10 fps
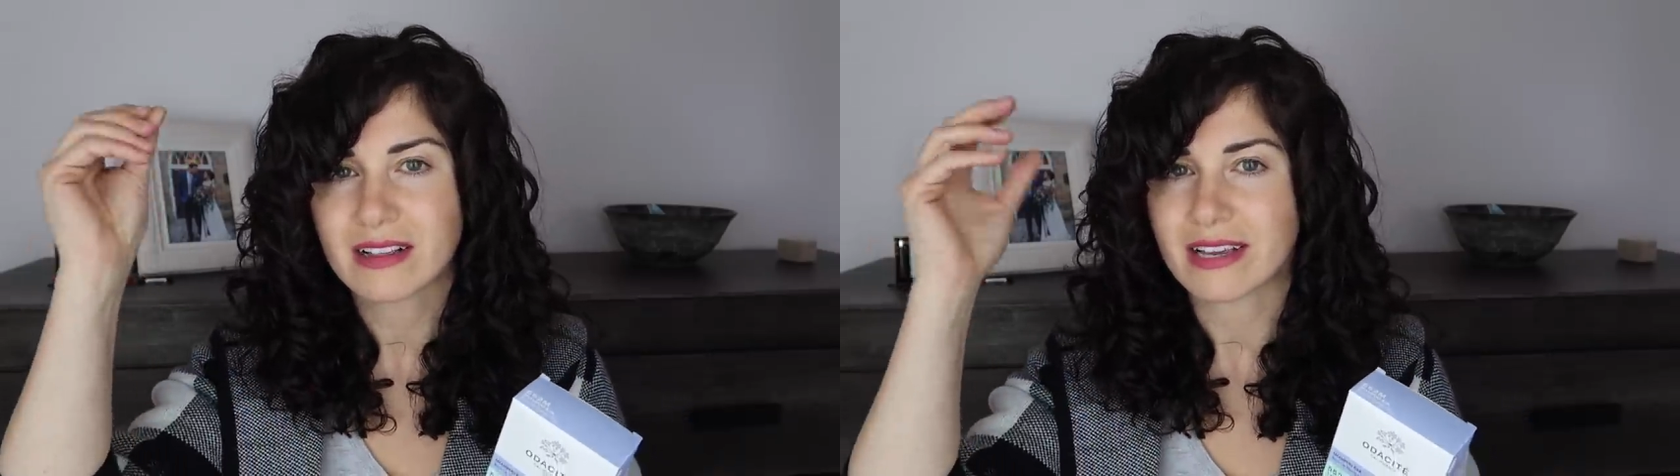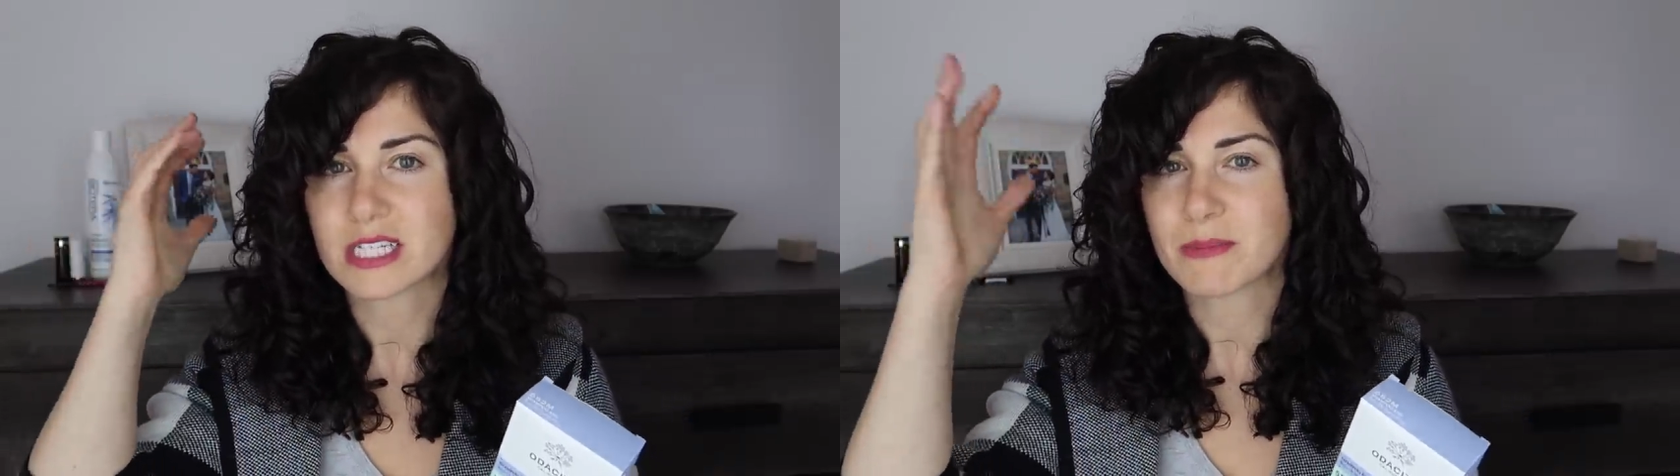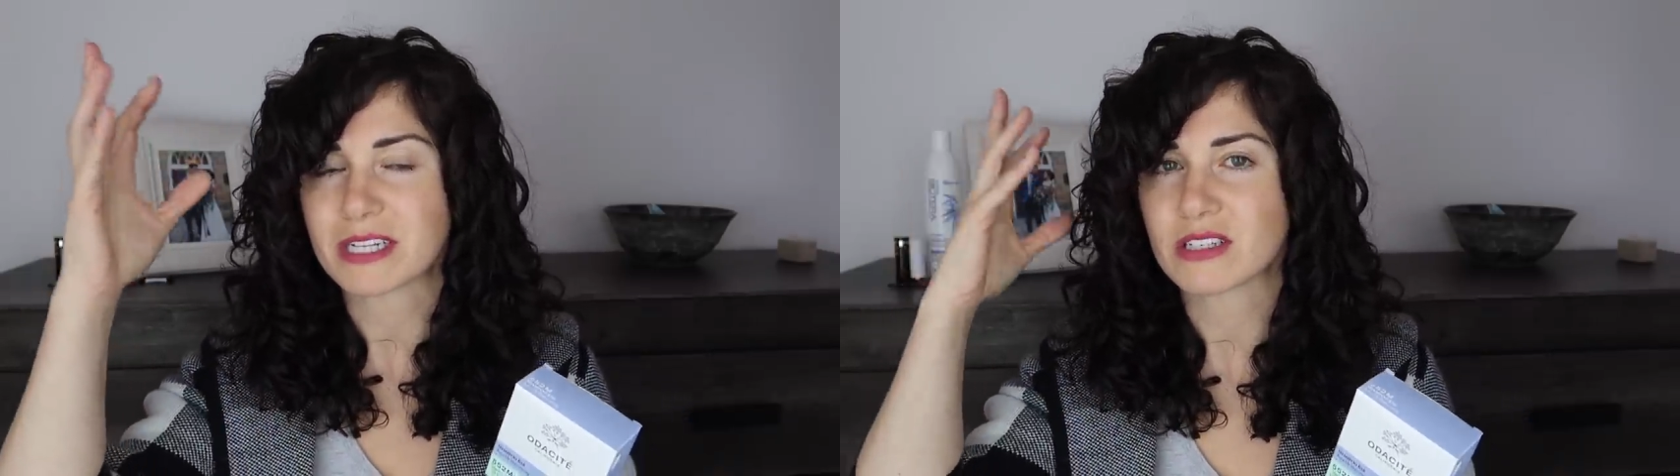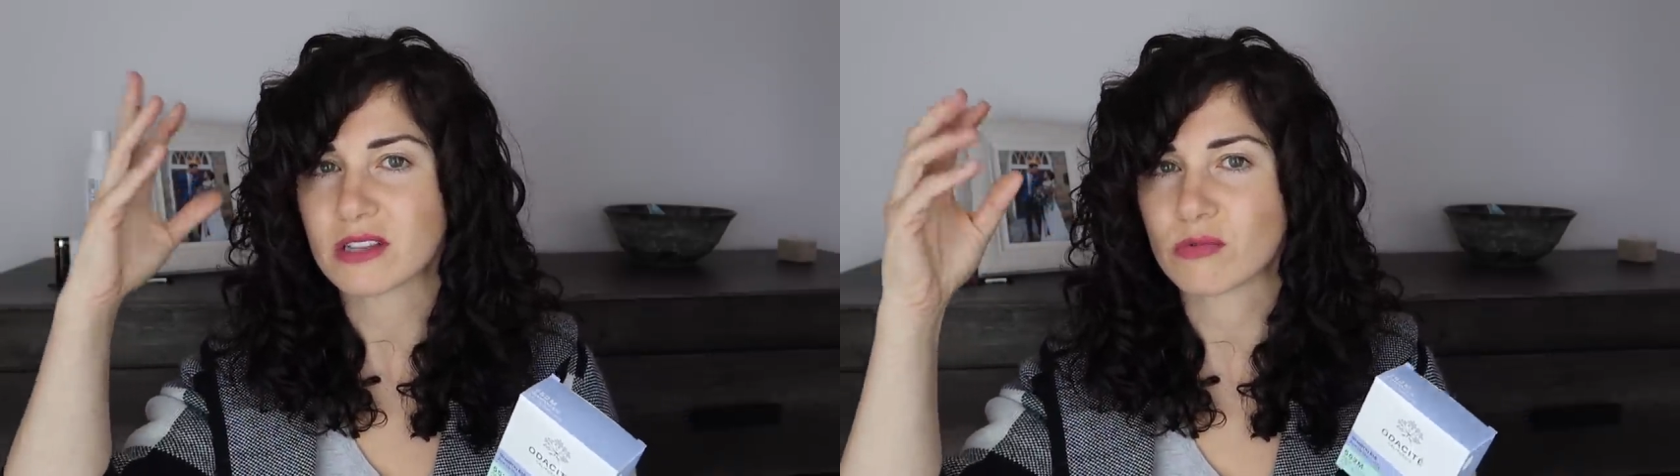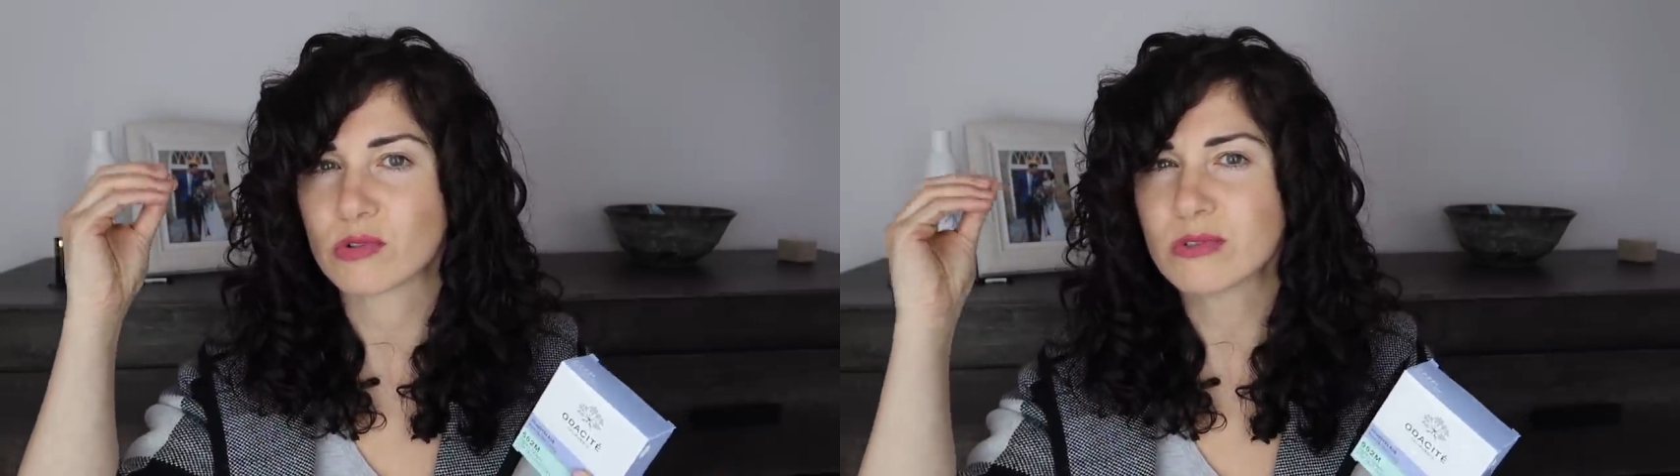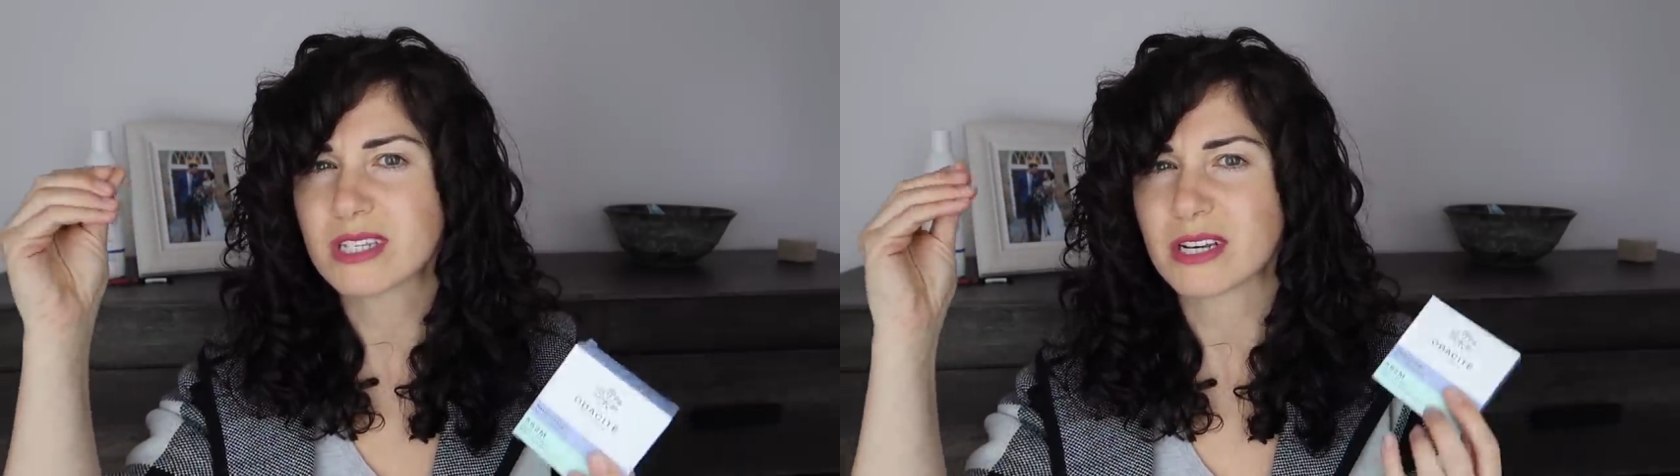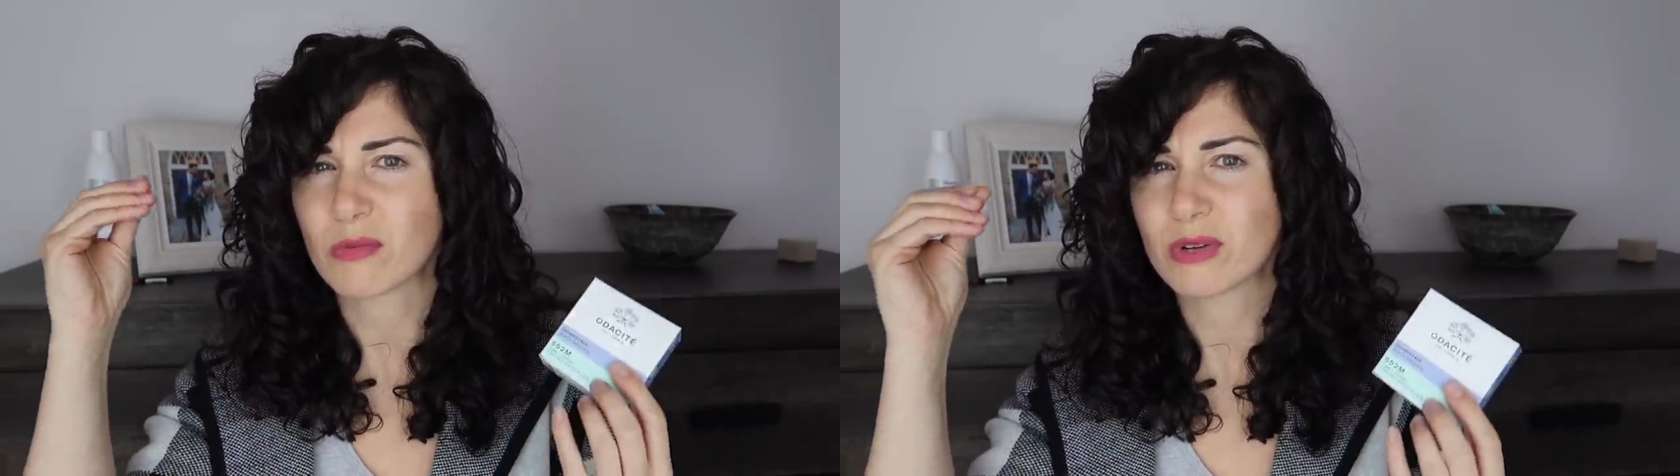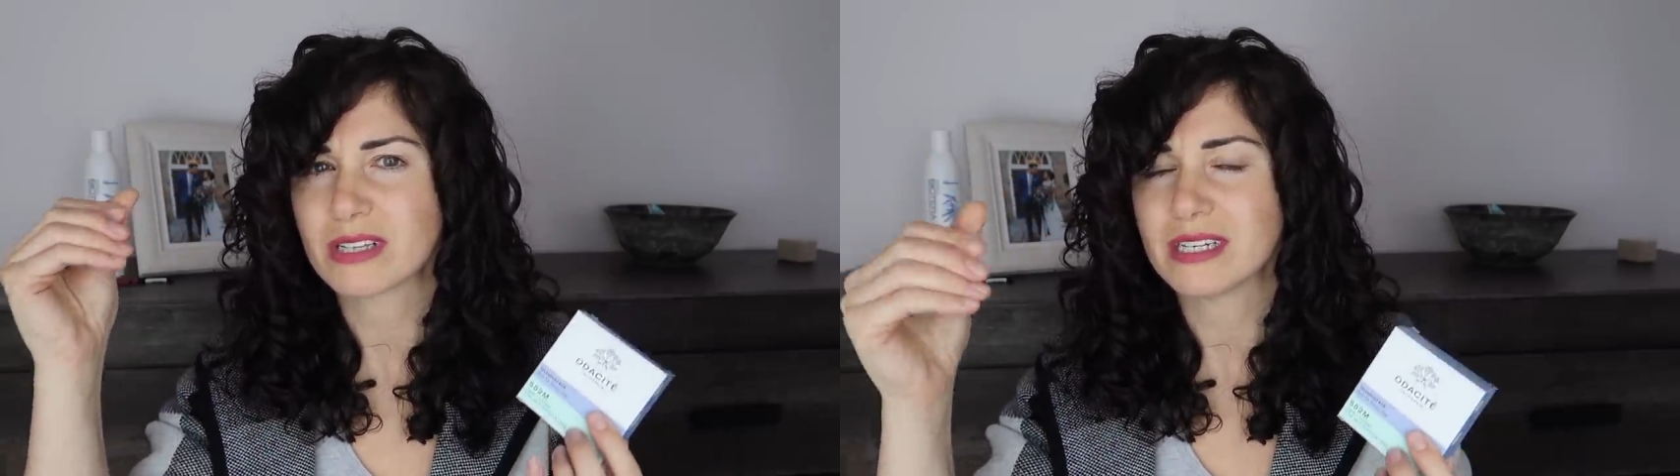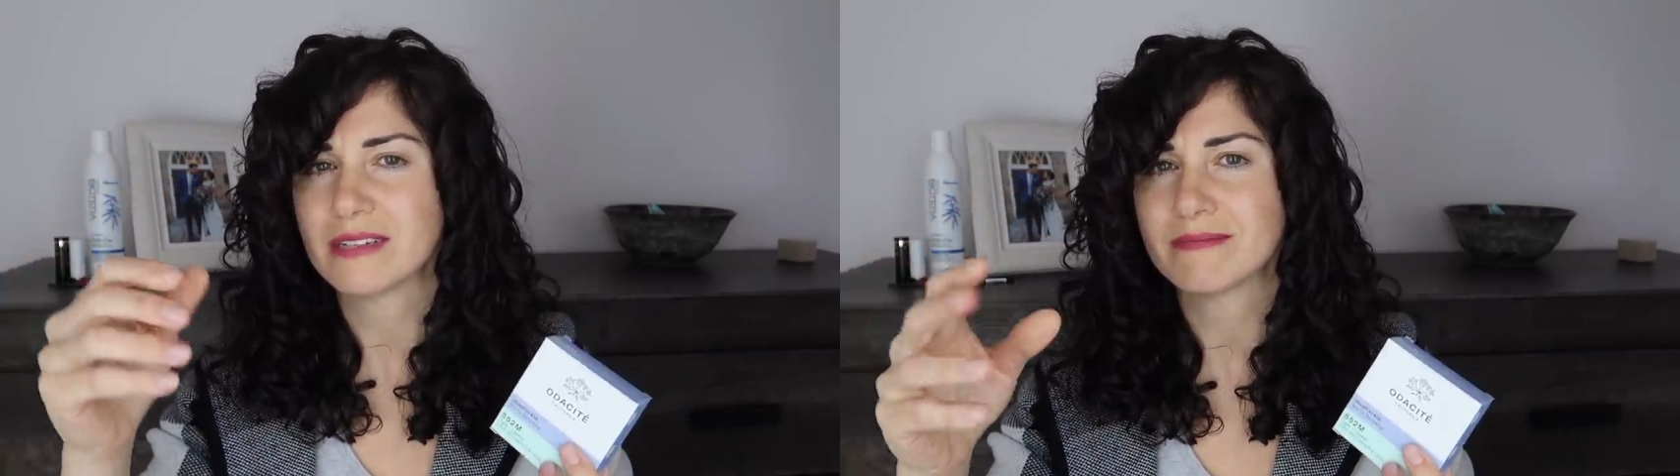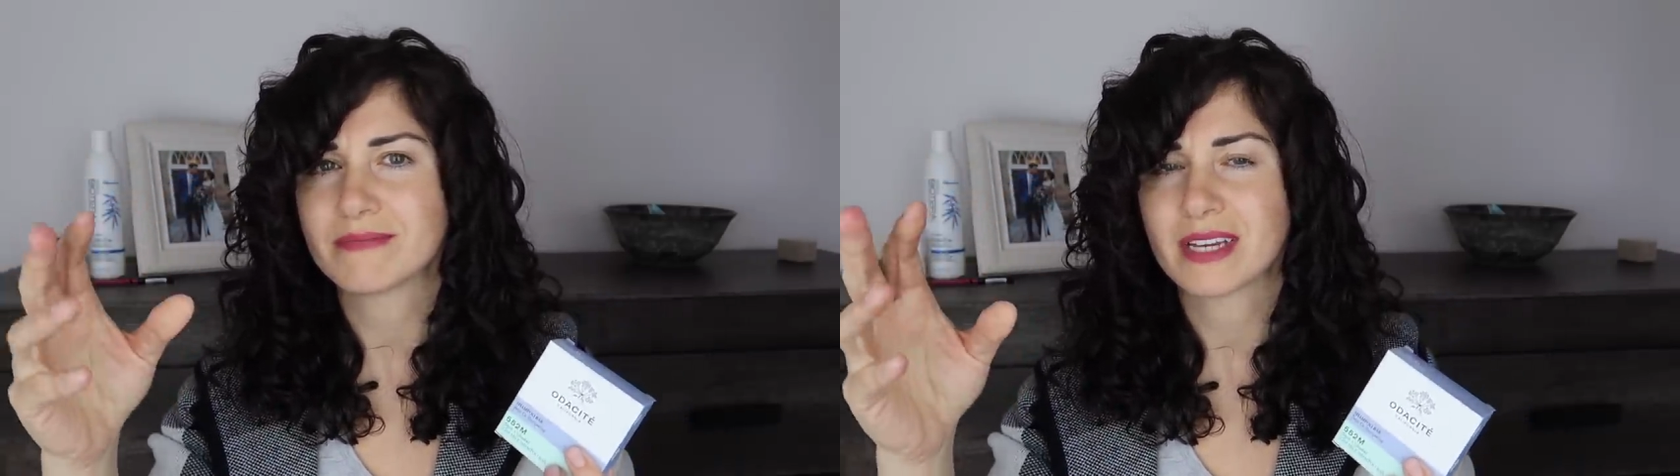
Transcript: like especially the roots, like a really,